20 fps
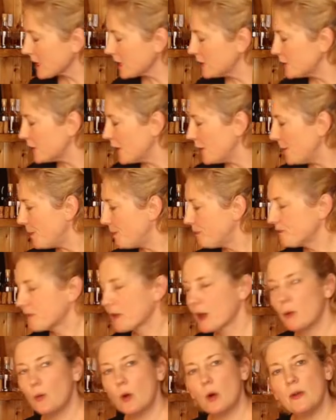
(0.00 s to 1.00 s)
So
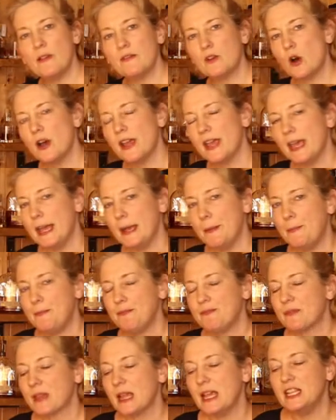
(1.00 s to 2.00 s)
what we've got here
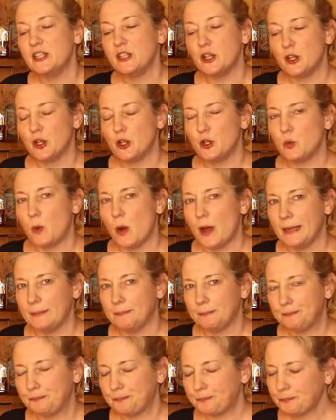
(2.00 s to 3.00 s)
is a good wine.
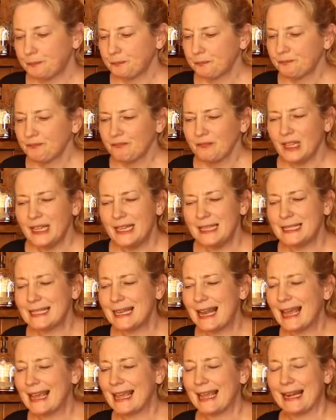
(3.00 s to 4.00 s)
It's
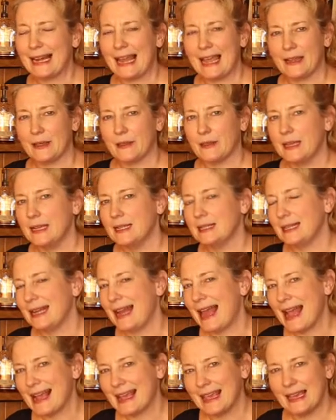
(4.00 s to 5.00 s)
lacking length, it's
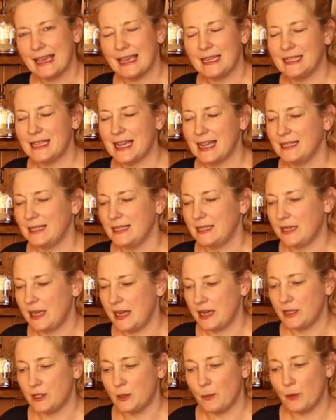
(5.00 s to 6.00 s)
lacking
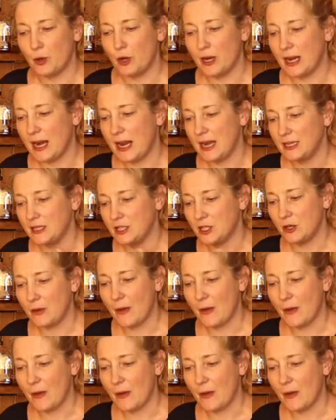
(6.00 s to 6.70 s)
intensity to put it into